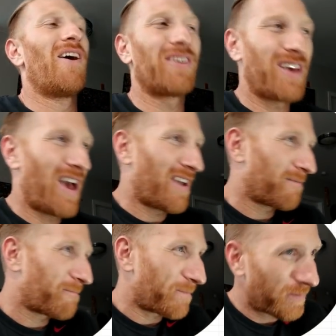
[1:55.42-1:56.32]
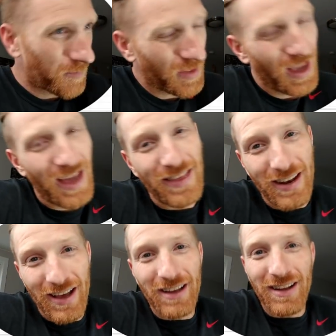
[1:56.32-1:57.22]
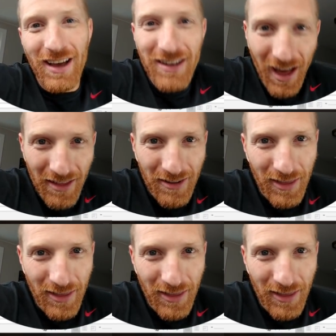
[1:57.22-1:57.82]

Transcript: Okay, and then another